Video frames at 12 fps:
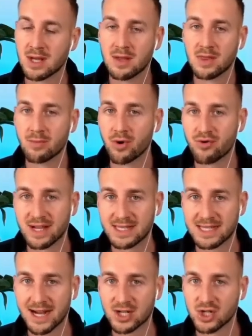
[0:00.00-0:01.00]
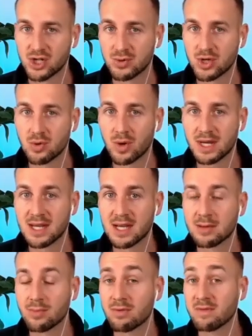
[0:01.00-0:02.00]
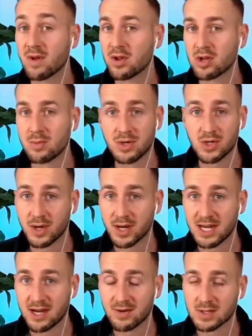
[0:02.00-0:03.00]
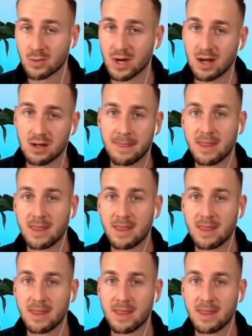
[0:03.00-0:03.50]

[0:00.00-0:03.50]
The more transactions you do on here, the more volume you do on here as well,